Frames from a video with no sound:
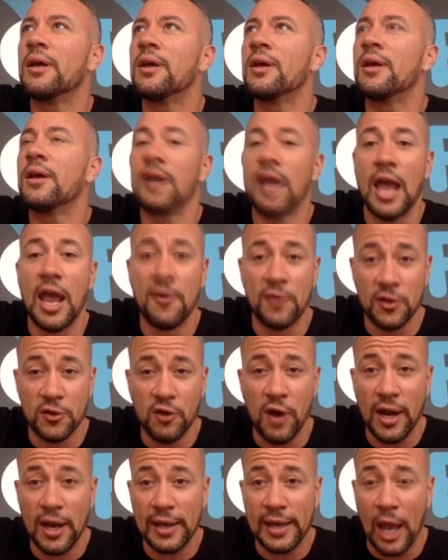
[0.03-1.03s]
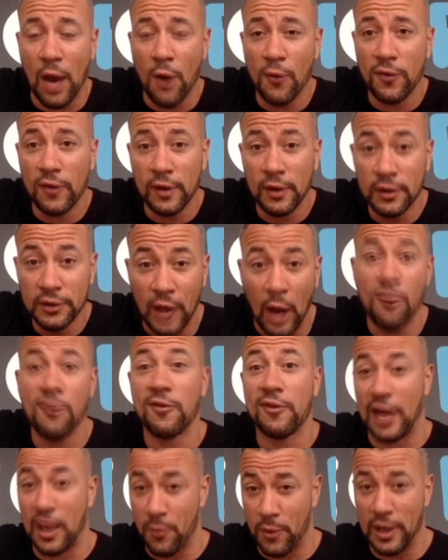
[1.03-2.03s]
if you're training girls, don't
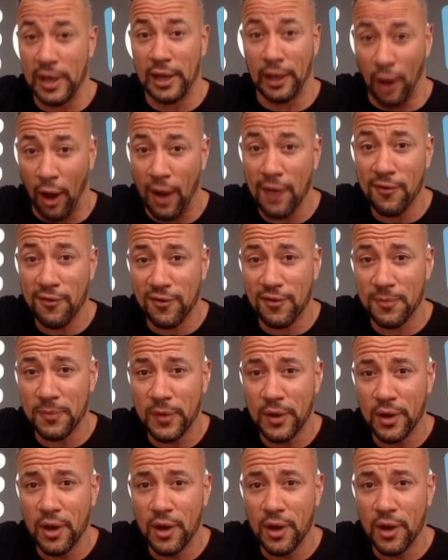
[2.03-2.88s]
sleep with your clients.